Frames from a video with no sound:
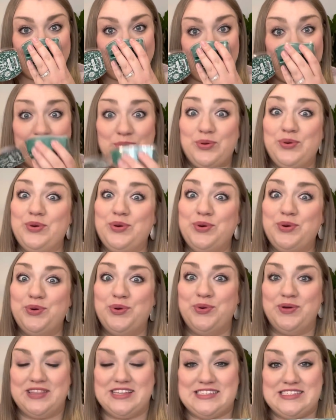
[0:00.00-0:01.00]

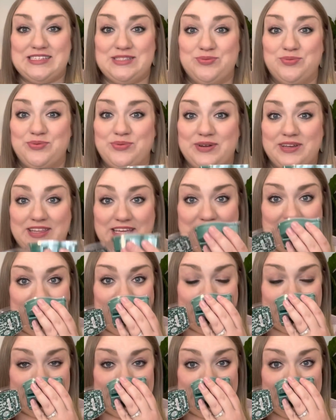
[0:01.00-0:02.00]
Ooh, this is really
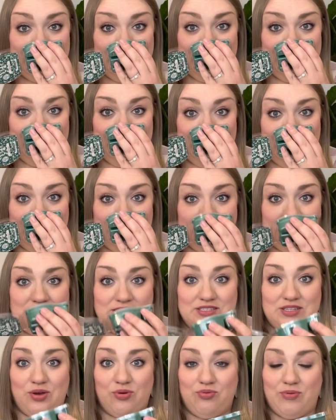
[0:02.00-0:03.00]
nice.
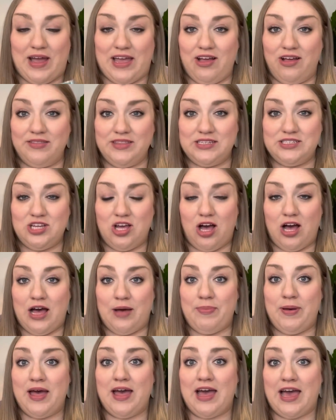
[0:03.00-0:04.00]
So right on the top,
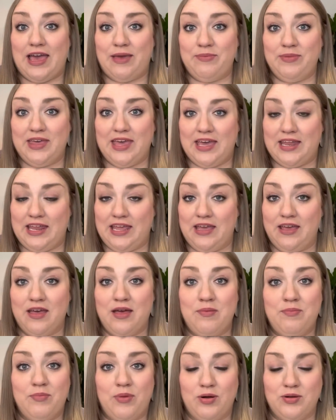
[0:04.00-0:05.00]
I'm getting
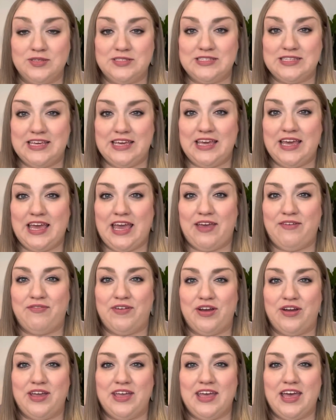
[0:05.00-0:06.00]
mostly a
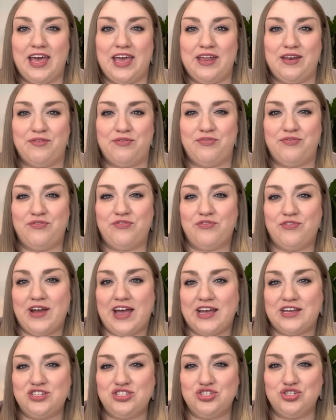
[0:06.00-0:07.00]
very kind of
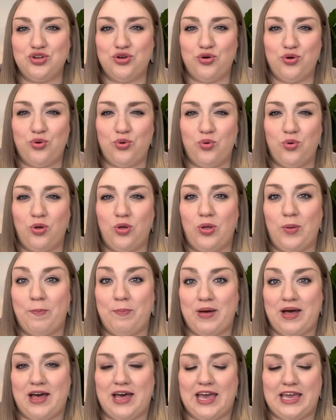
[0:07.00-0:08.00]
fresh, cool
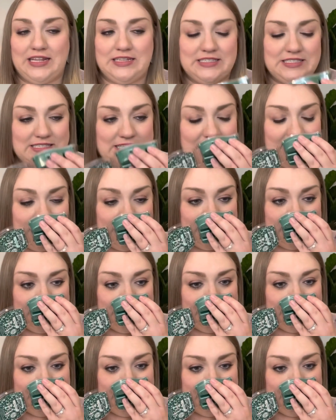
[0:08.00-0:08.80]
pine scent.